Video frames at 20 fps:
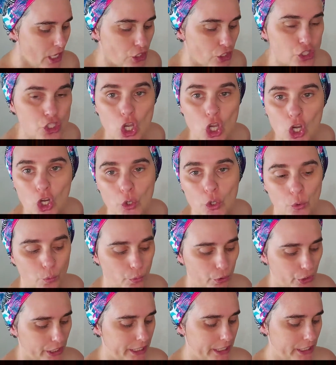So
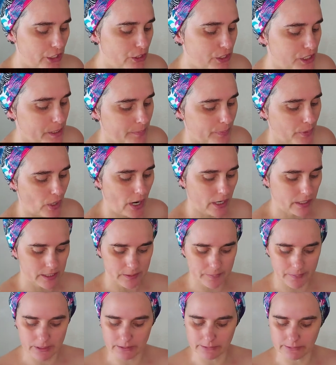we're going to use
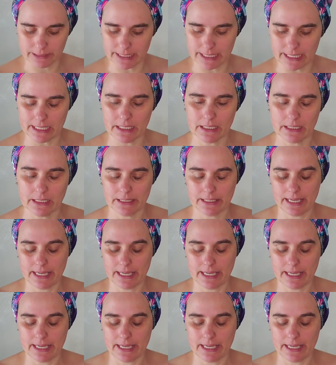approximately